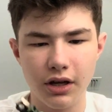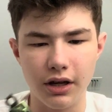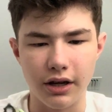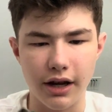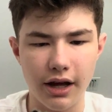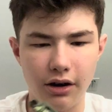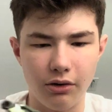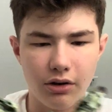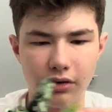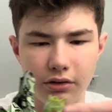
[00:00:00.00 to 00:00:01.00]
And
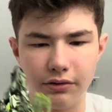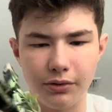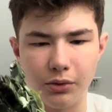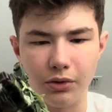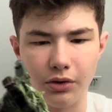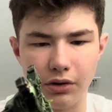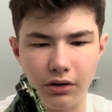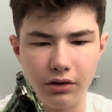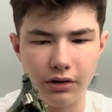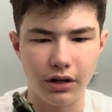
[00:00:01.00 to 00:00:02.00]
now for
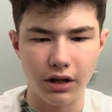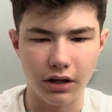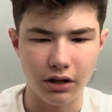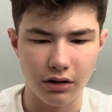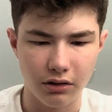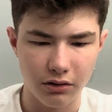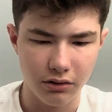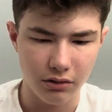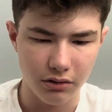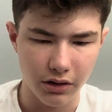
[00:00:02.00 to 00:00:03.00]
the
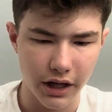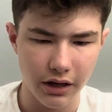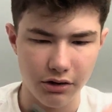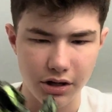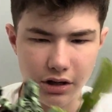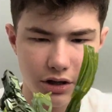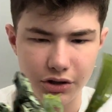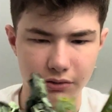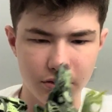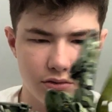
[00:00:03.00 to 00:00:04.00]
leg
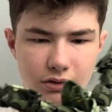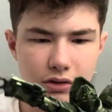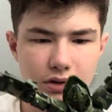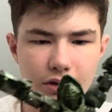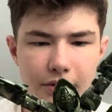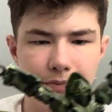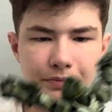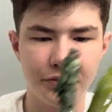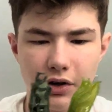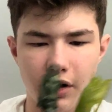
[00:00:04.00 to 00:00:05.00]
articulation.
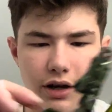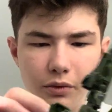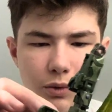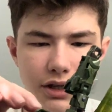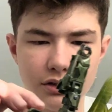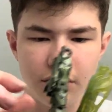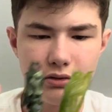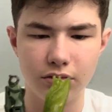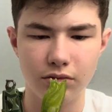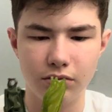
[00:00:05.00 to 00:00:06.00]
Oh yeah, and waist.
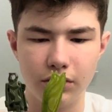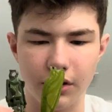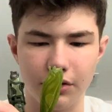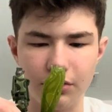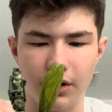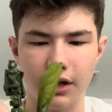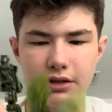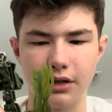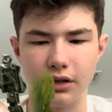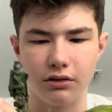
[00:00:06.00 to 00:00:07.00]
He also has
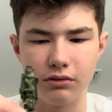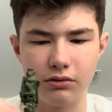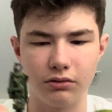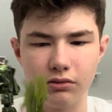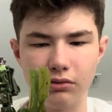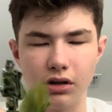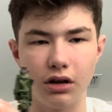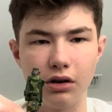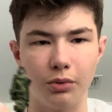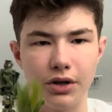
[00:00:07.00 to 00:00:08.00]
a
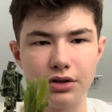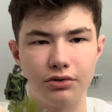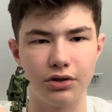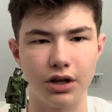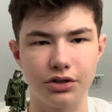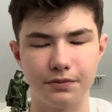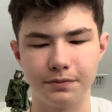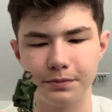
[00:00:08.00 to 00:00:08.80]
waist rotation.